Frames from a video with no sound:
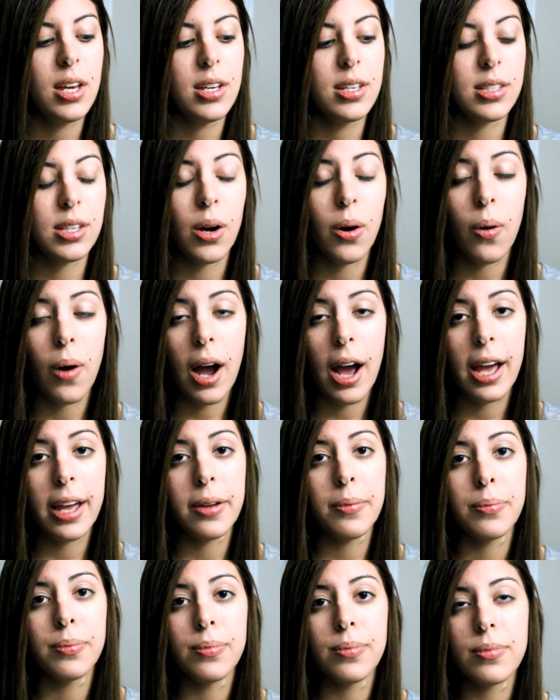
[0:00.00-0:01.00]
So
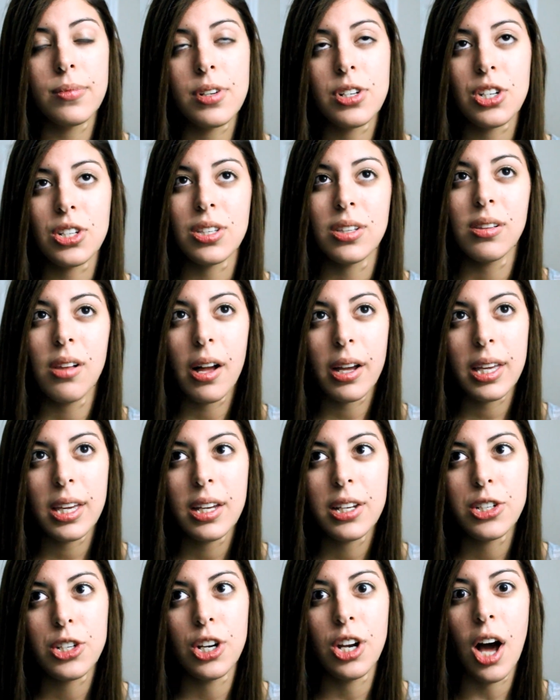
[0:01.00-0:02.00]
I'm just
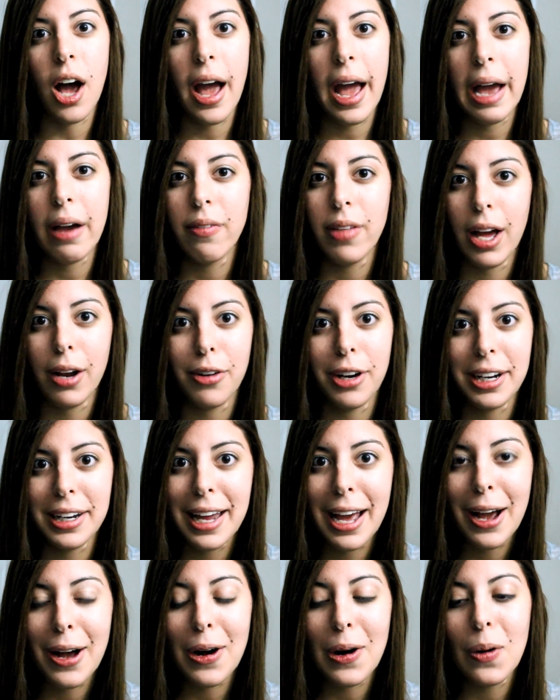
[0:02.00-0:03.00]
lucky to not have that right
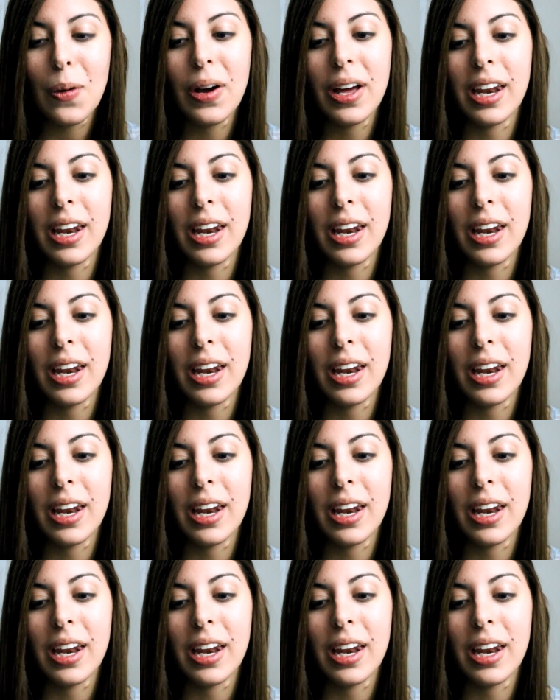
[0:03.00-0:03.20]
now,